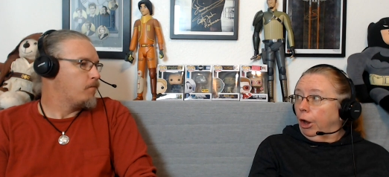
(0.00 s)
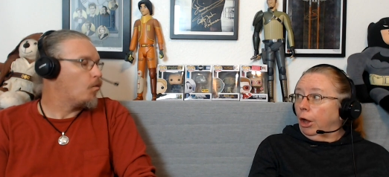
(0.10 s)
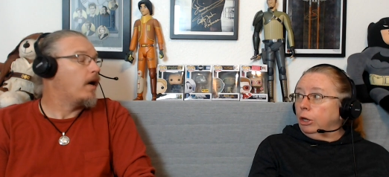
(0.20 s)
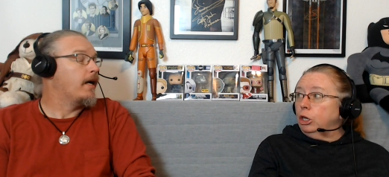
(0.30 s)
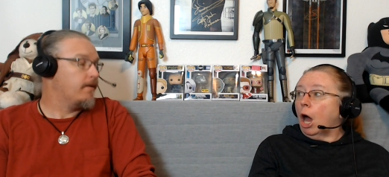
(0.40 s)

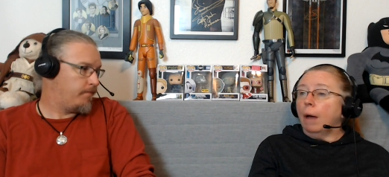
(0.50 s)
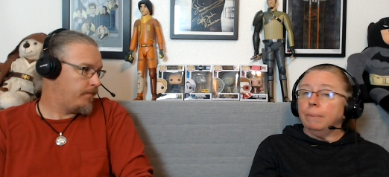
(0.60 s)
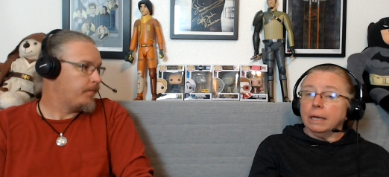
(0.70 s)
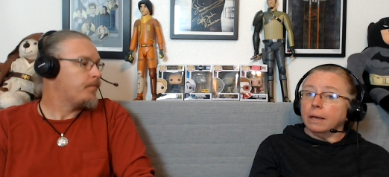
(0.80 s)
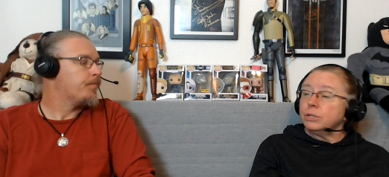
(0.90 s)
Speaker 1: Right. Not
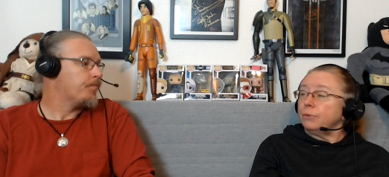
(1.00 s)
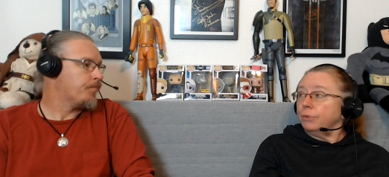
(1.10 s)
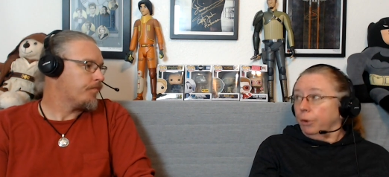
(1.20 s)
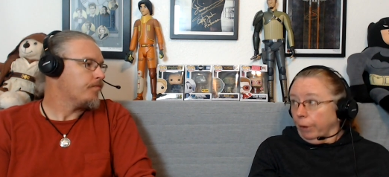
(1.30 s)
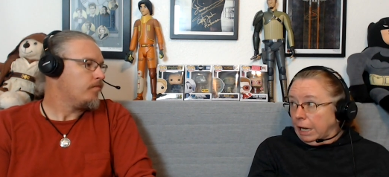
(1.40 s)
because
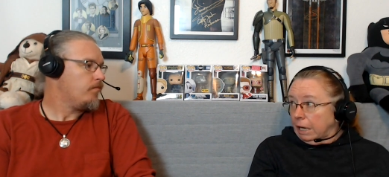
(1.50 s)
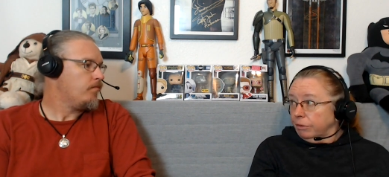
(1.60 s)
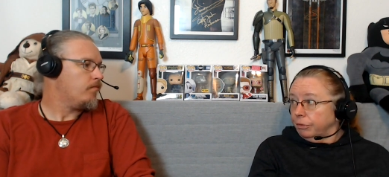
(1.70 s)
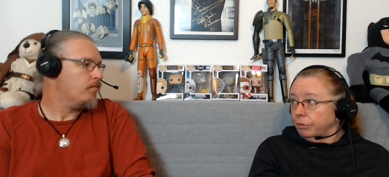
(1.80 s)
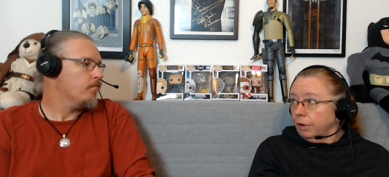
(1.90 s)
of
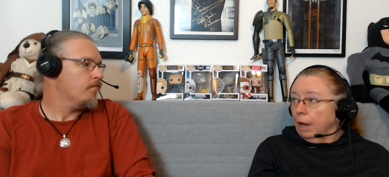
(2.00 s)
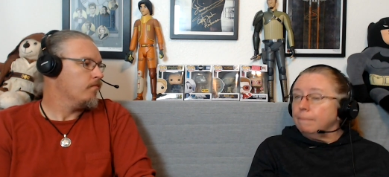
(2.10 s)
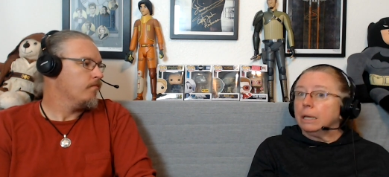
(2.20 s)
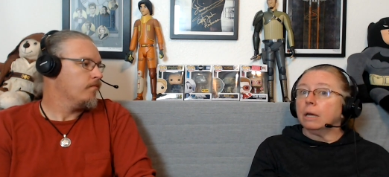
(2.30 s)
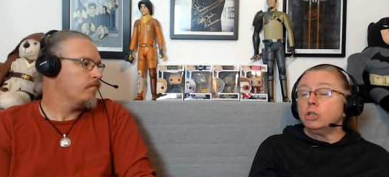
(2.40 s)
grief,
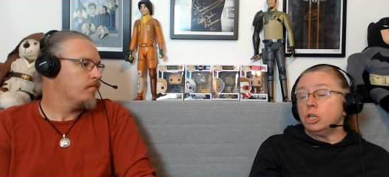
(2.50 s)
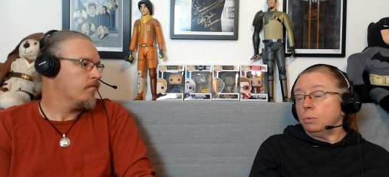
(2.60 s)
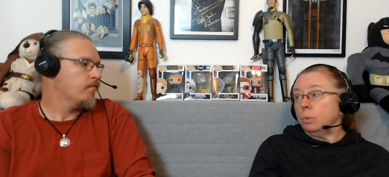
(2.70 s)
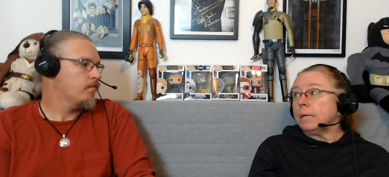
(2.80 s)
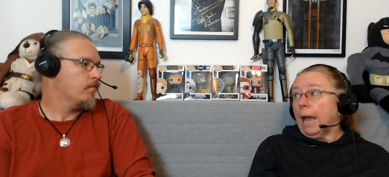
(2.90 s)
because she
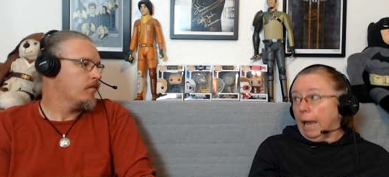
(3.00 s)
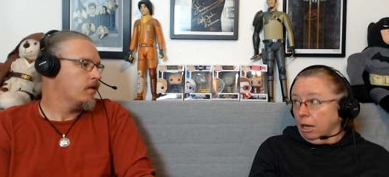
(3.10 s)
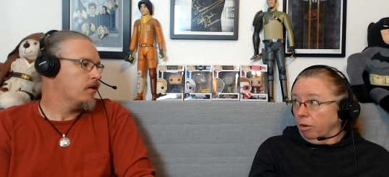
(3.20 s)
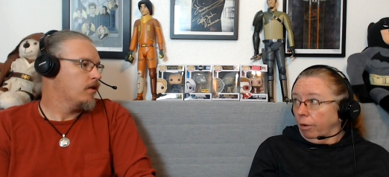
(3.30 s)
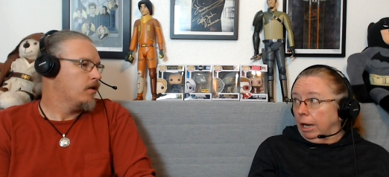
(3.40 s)
was
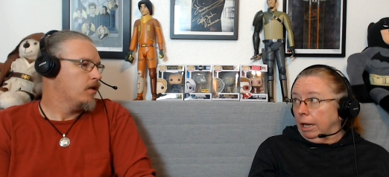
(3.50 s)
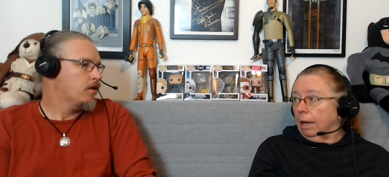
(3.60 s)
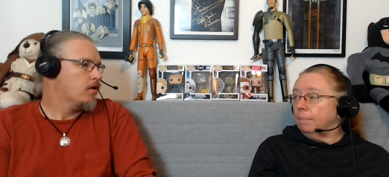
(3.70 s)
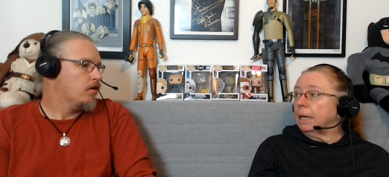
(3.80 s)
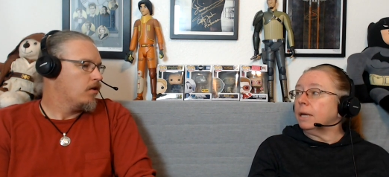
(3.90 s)
angry
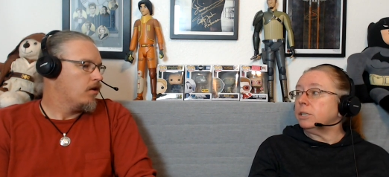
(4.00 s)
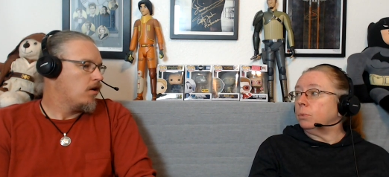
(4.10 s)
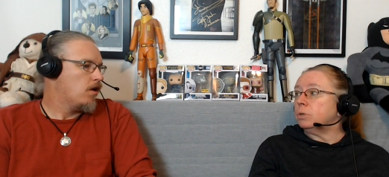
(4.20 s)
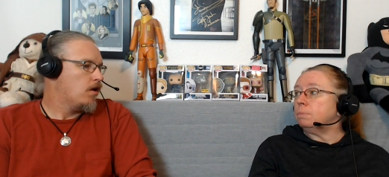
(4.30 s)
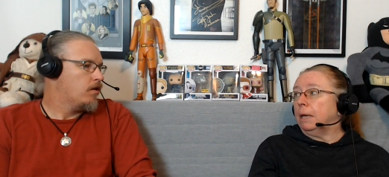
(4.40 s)
because
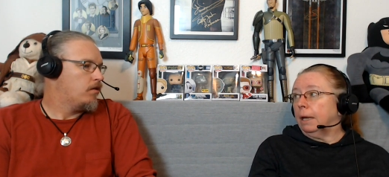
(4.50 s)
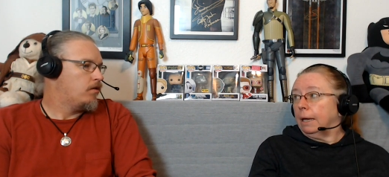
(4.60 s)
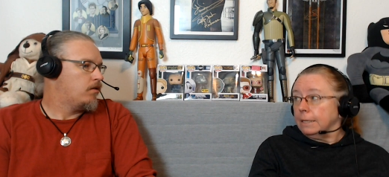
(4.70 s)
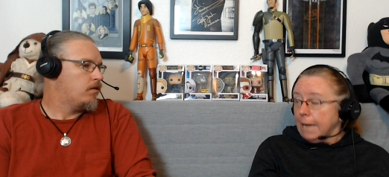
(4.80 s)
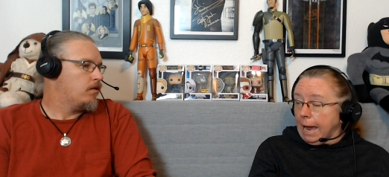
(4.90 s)
it was
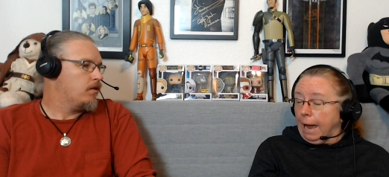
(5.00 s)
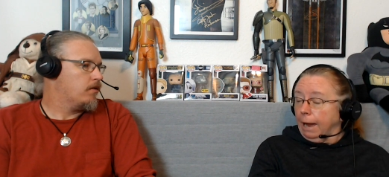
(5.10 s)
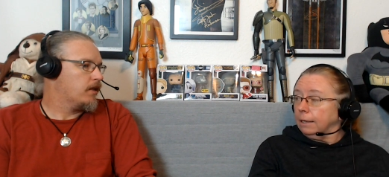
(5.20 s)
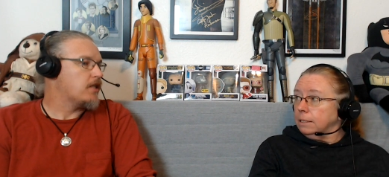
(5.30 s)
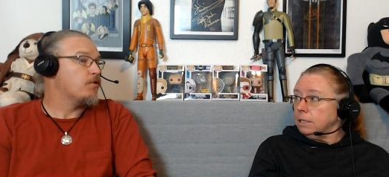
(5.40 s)
being
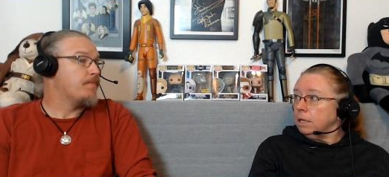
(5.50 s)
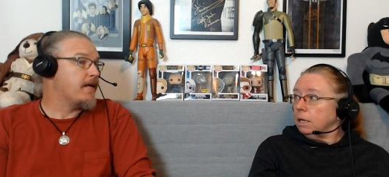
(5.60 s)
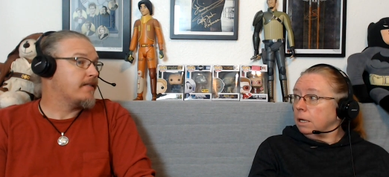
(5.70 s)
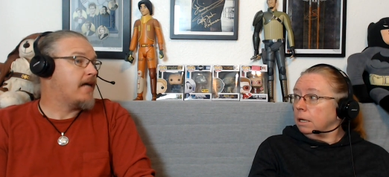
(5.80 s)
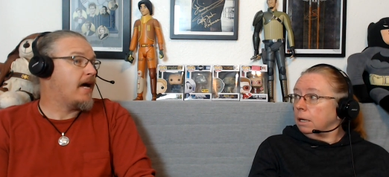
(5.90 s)
attacked.
Speaker 2: Because it was
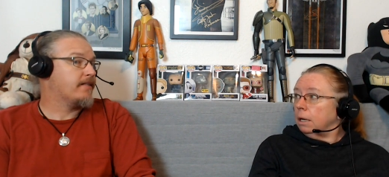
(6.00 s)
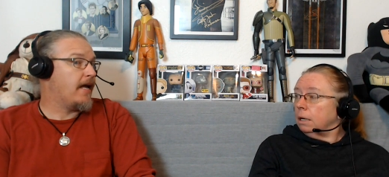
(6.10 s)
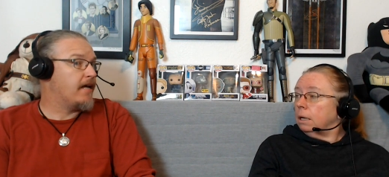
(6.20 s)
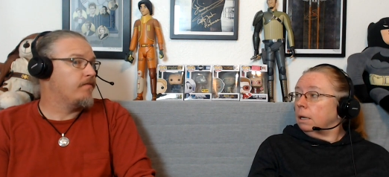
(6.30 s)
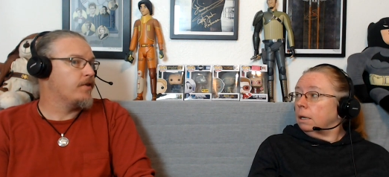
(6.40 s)
being attacked,
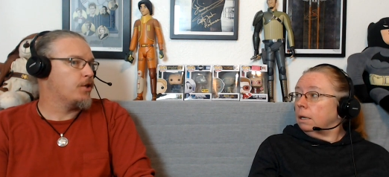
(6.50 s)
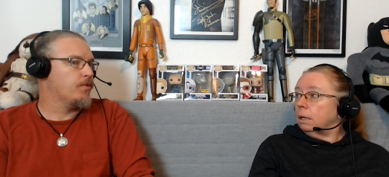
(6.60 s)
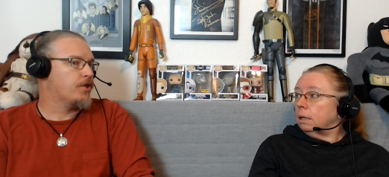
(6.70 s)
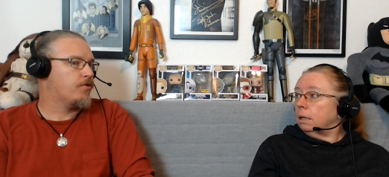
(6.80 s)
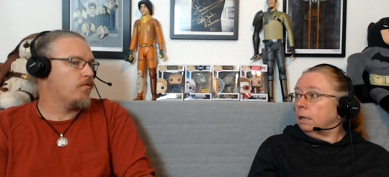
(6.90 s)
and Vision
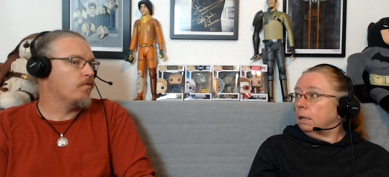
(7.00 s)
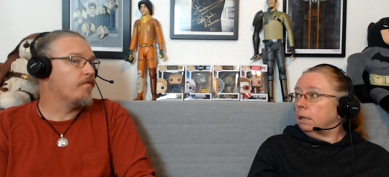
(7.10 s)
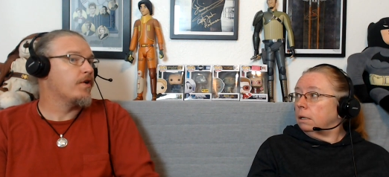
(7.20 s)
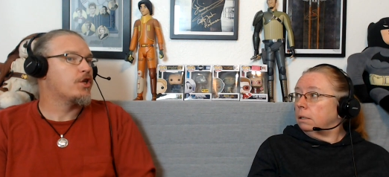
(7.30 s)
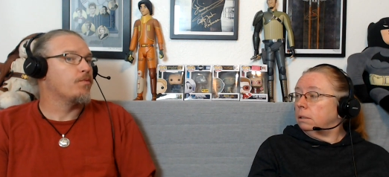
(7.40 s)
was
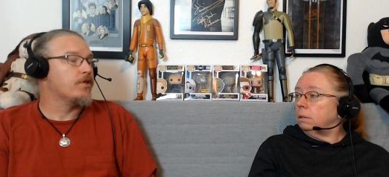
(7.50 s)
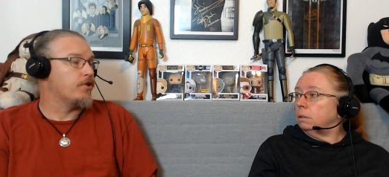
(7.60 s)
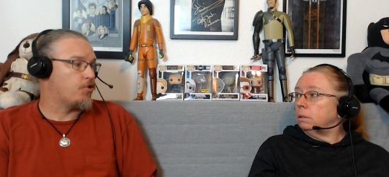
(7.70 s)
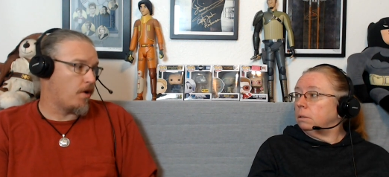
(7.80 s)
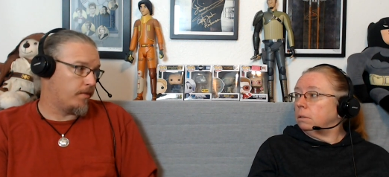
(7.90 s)
Vision was
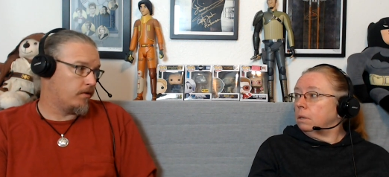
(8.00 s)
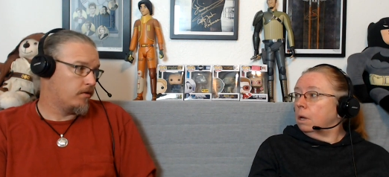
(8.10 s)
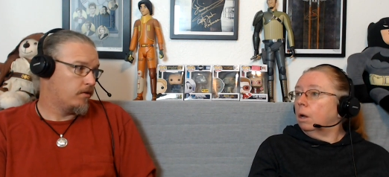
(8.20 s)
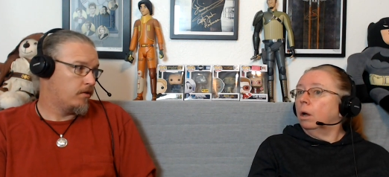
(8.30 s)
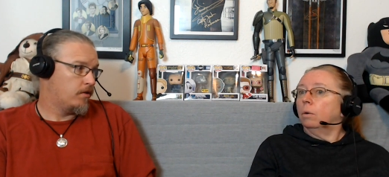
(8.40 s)
in trouble.
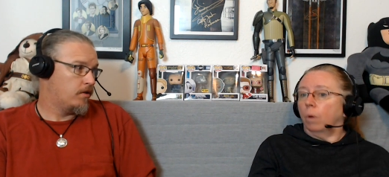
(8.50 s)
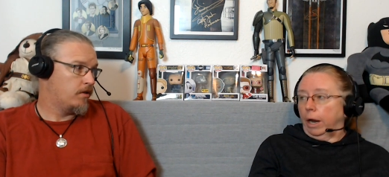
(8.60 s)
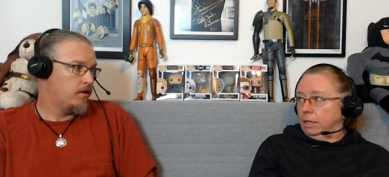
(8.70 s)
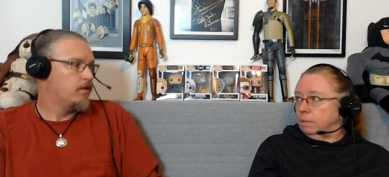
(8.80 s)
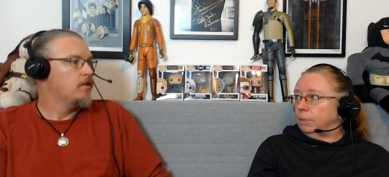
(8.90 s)

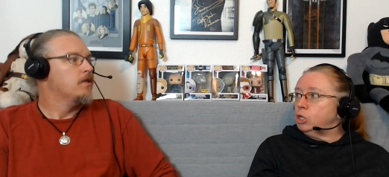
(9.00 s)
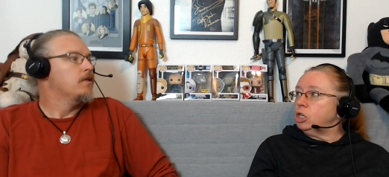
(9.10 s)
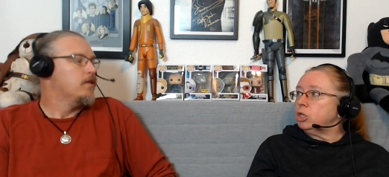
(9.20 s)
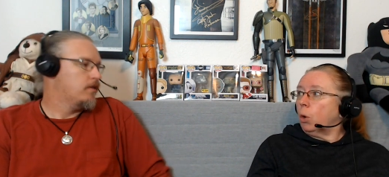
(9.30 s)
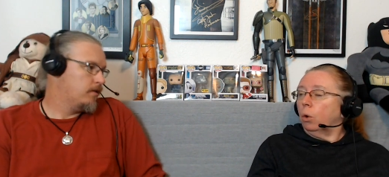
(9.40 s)
Speaker 1: Right, but
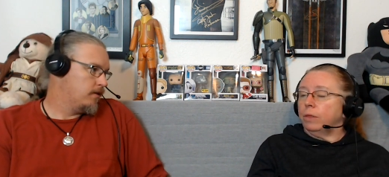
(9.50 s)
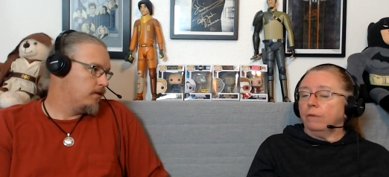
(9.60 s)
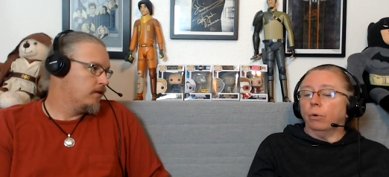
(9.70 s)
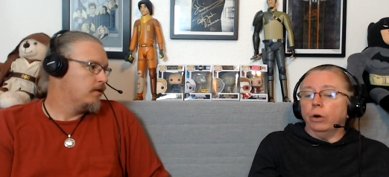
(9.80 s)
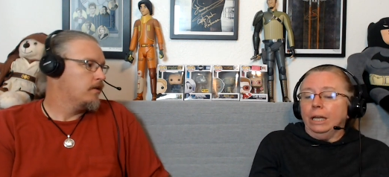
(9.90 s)
she's
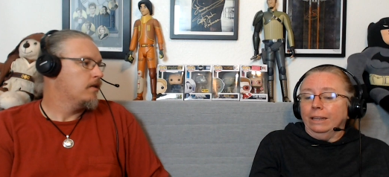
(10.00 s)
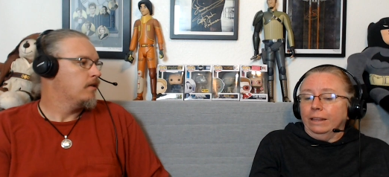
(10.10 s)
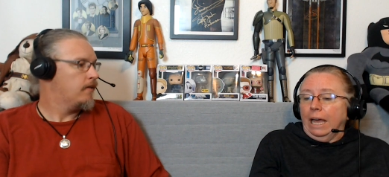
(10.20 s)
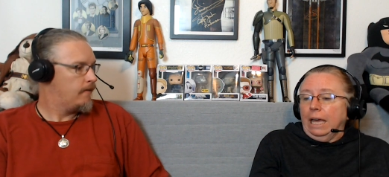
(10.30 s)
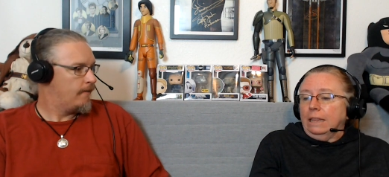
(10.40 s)
they've already
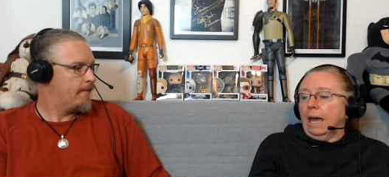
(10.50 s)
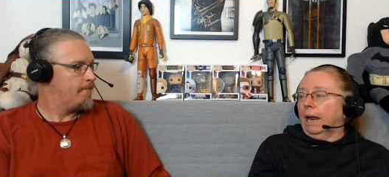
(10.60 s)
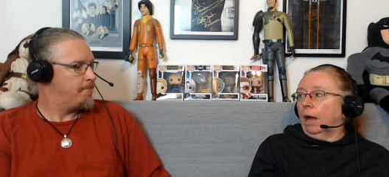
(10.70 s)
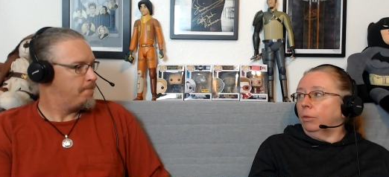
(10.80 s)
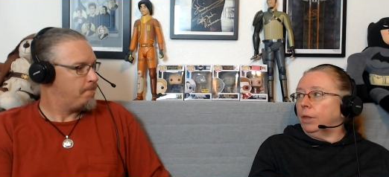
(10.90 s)
laid
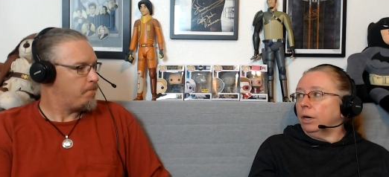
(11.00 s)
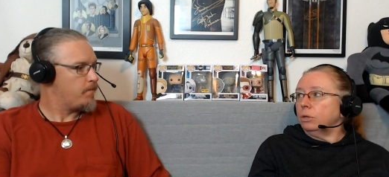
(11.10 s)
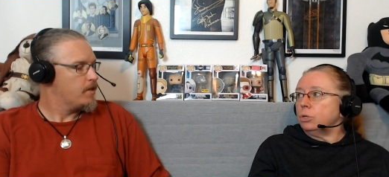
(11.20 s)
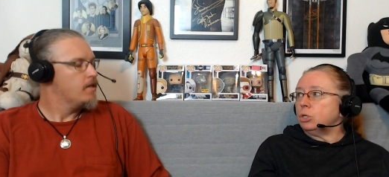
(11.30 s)
that out there,